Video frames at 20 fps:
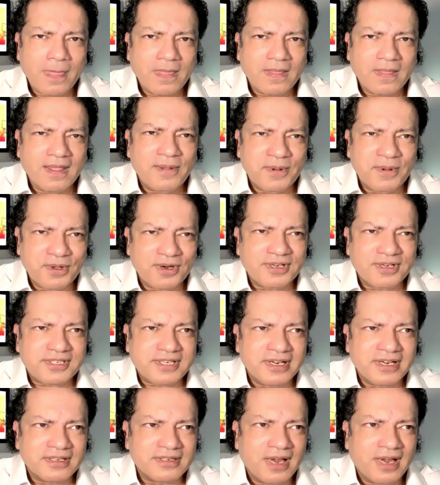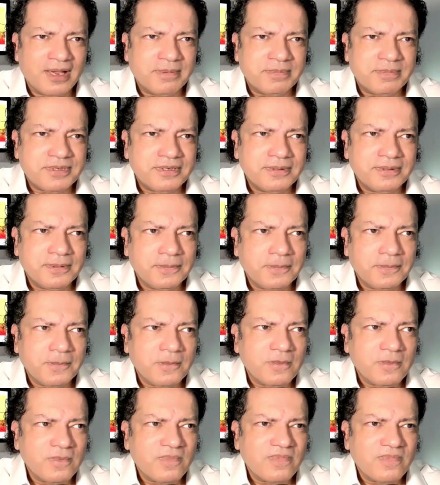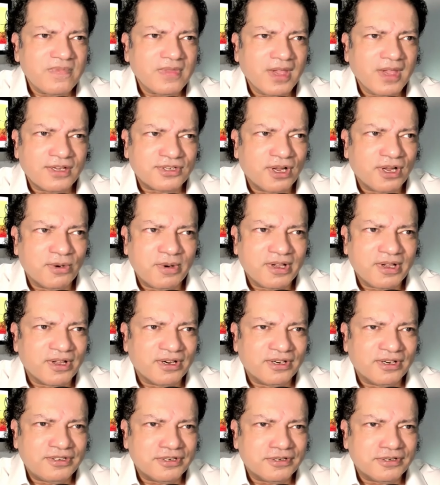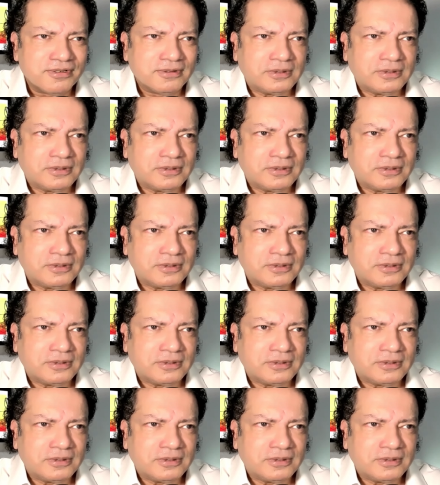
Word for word: And we're going to sing his names. That's all we're going to do.